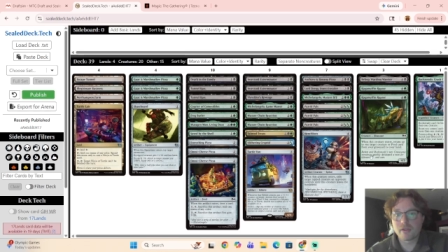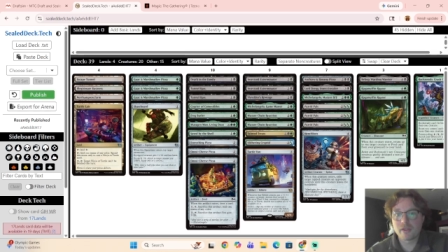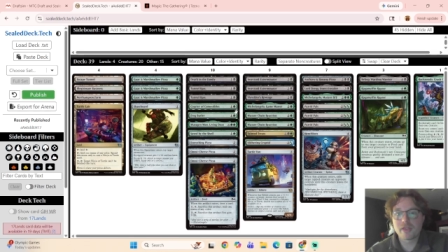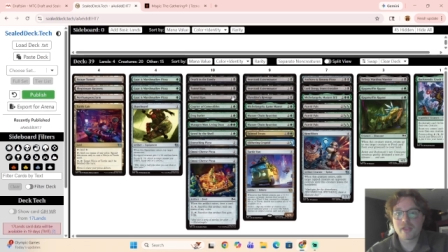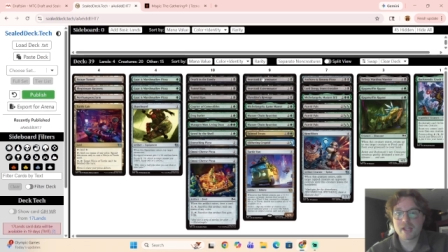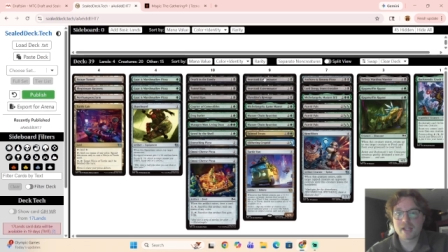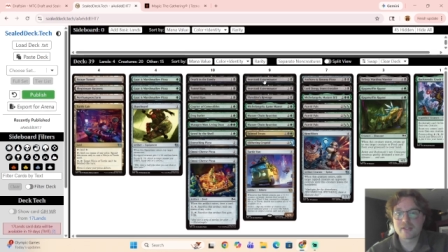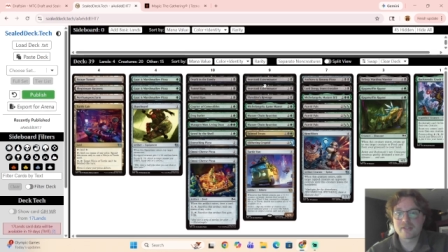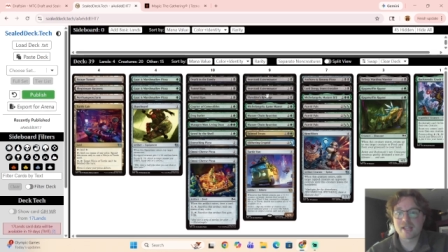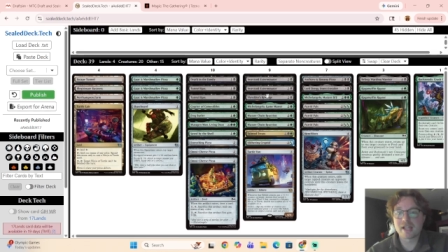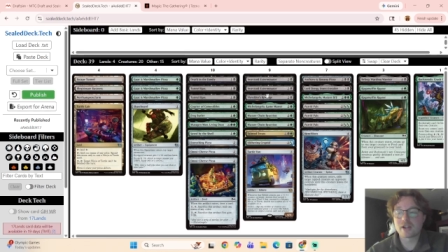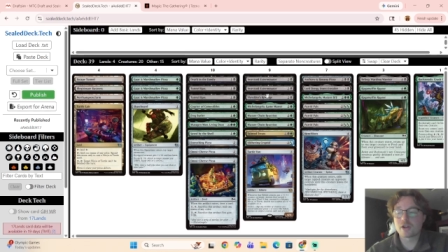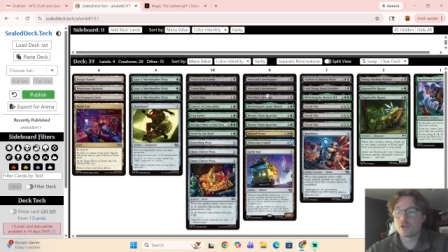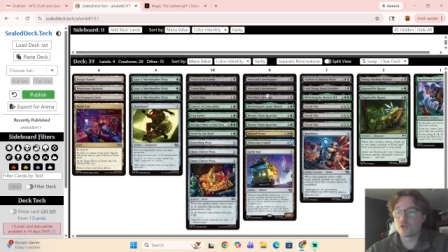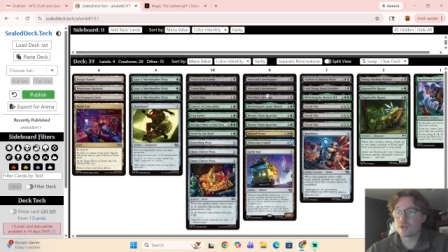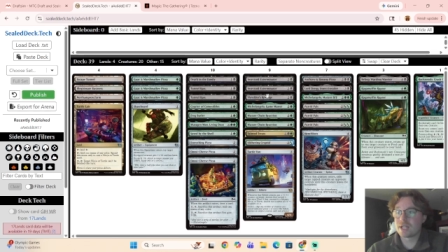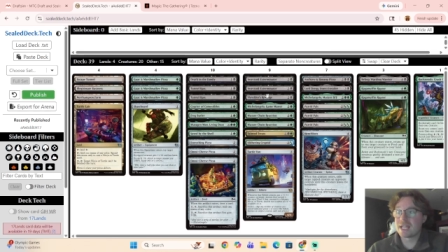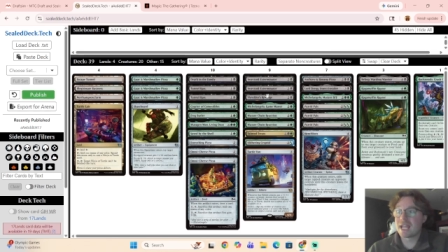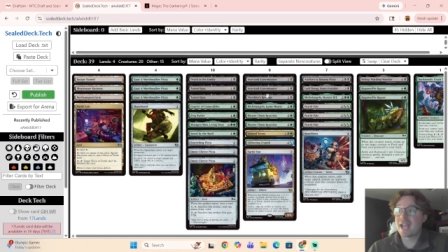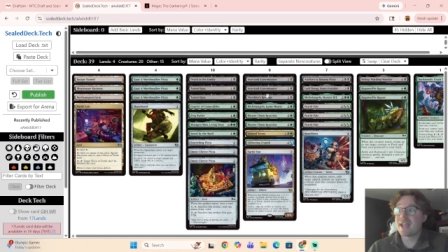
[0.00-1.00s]
things that
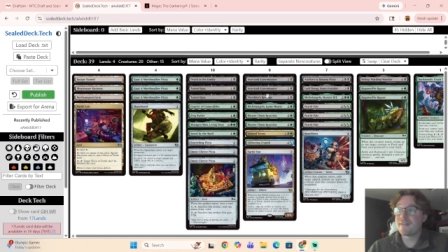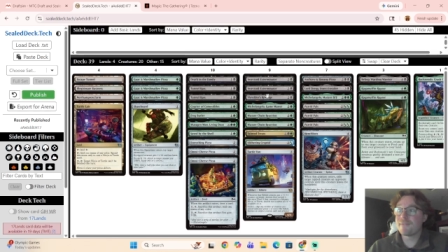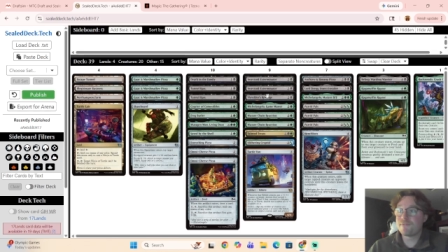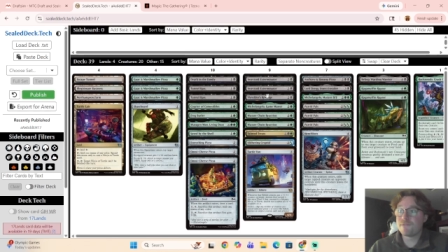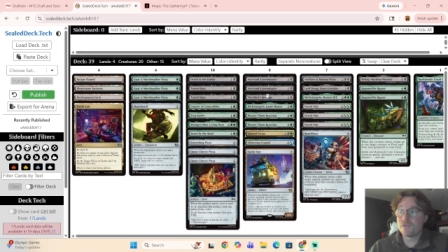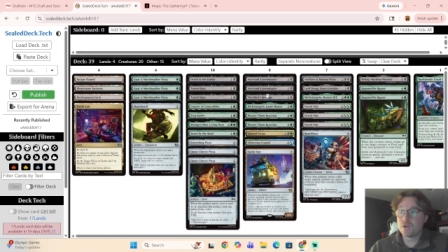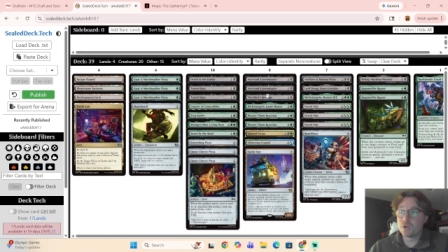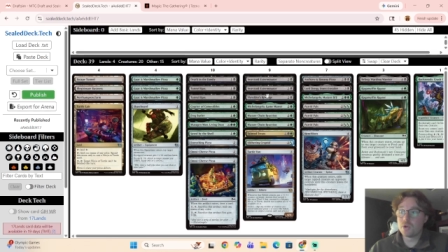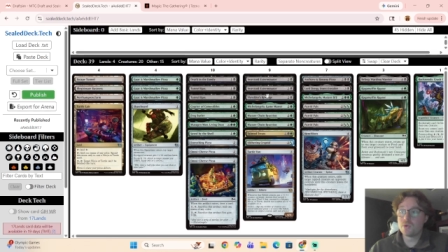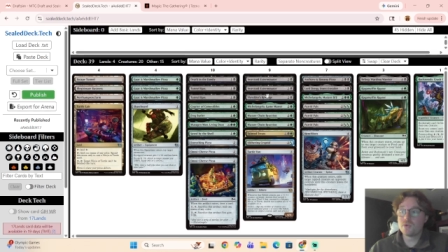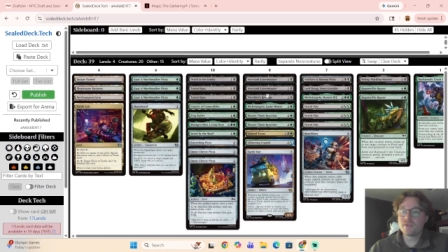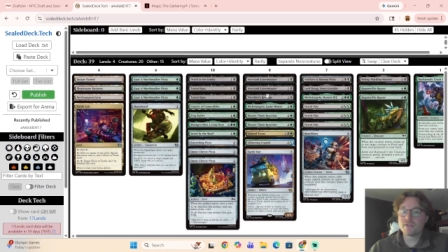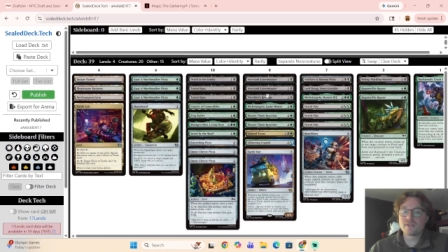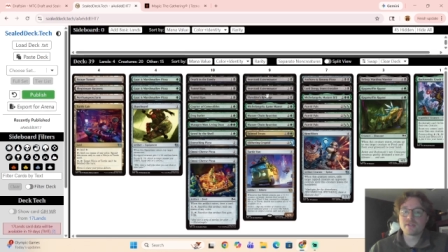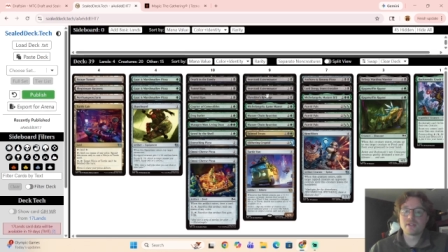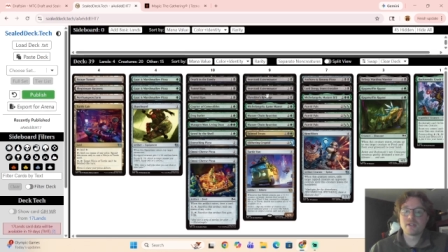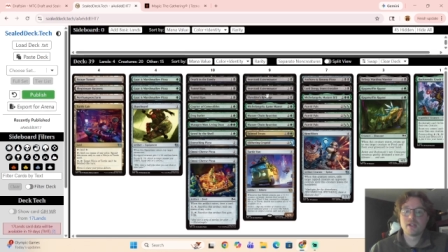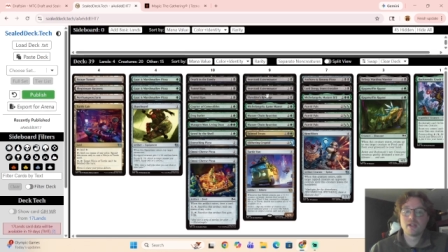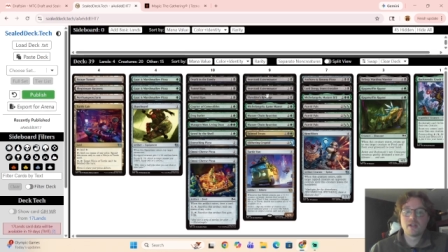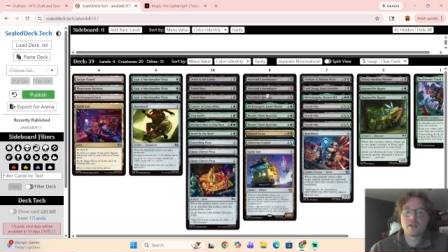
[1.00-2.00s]
create
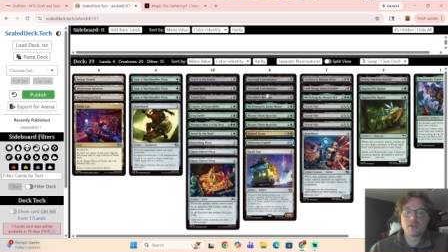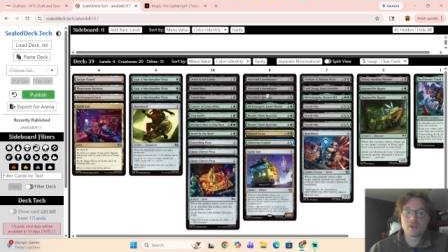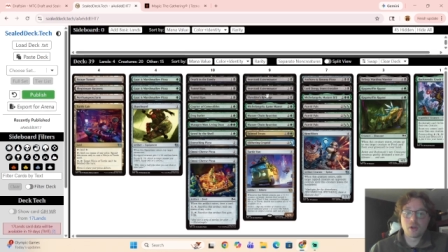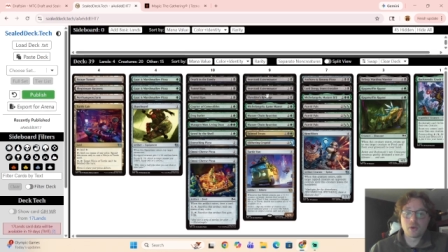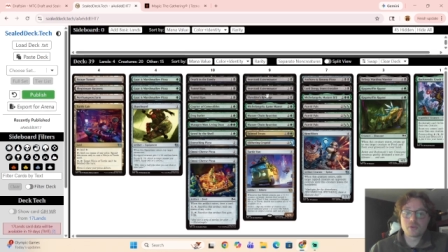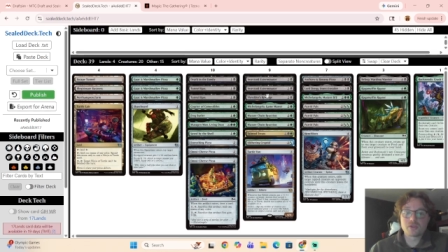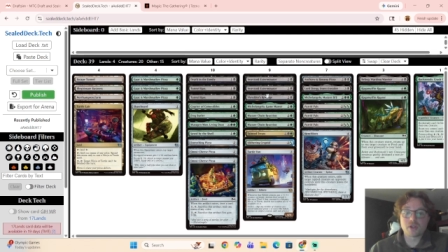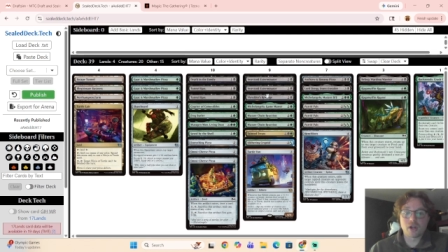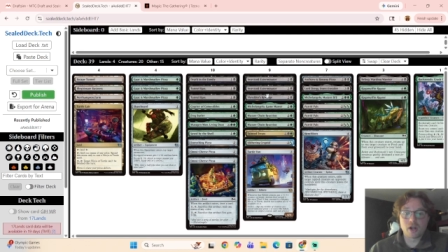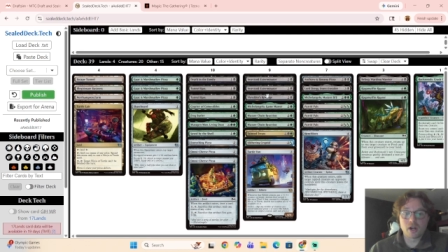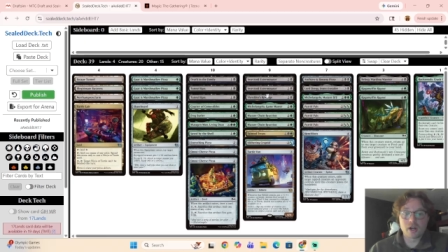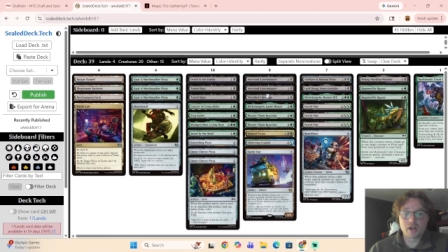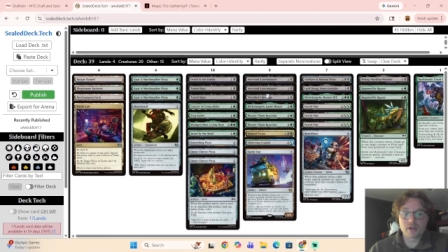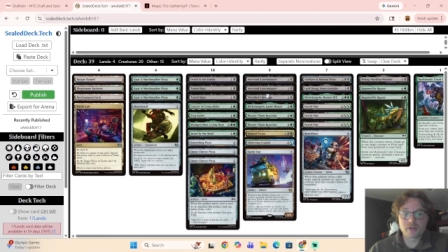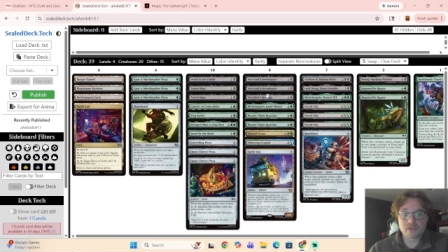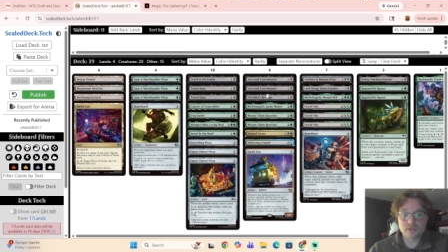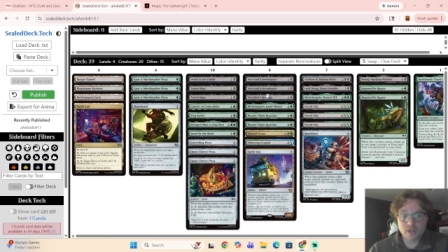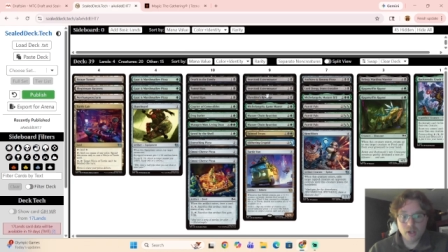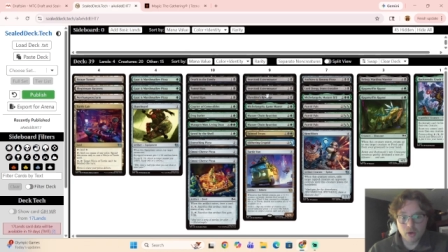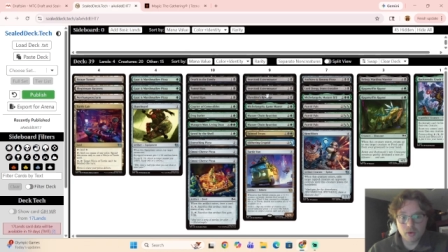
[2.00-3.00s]
foods, those
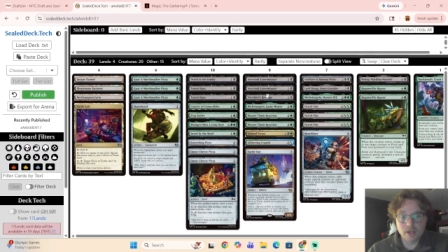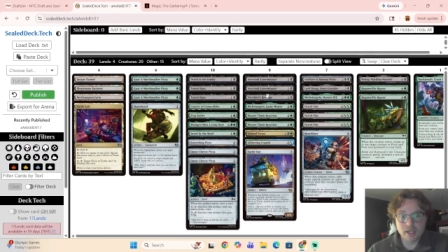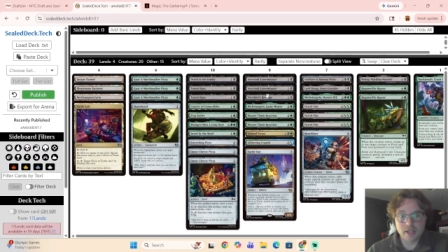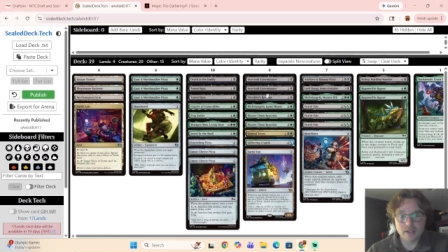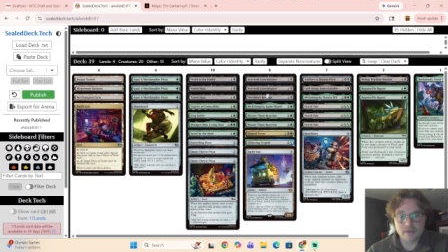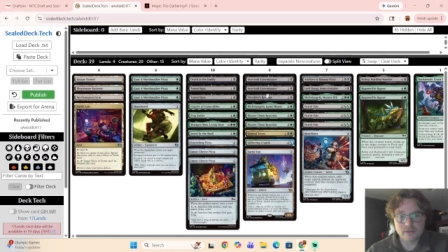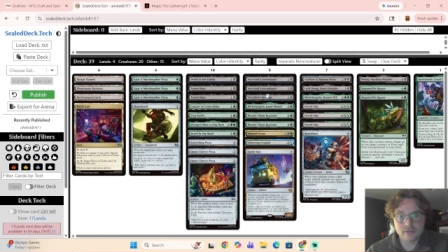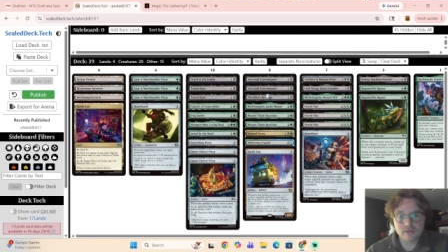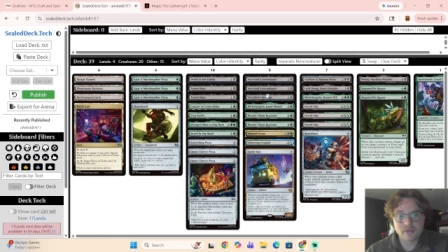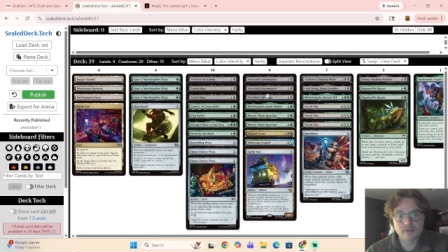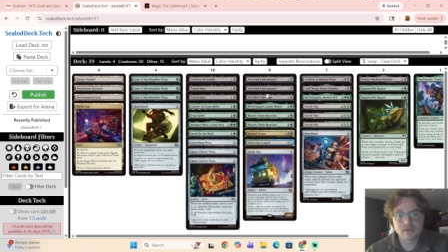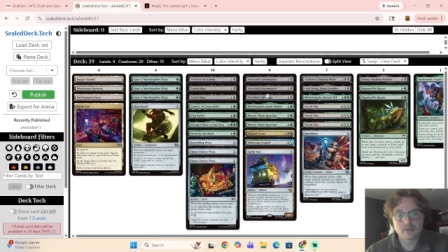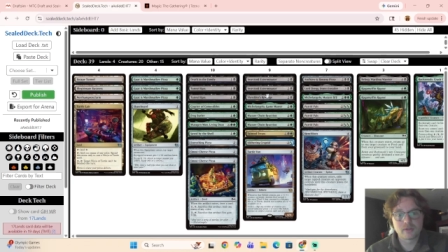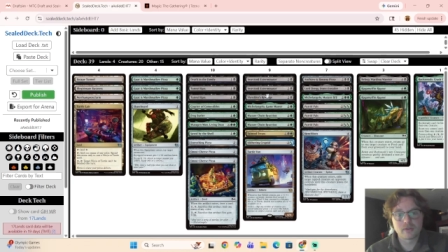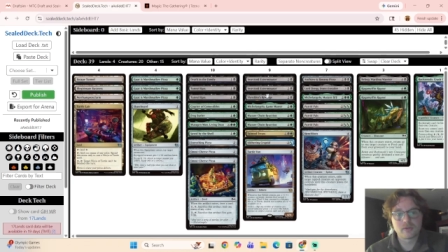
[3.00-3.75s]
are tokens.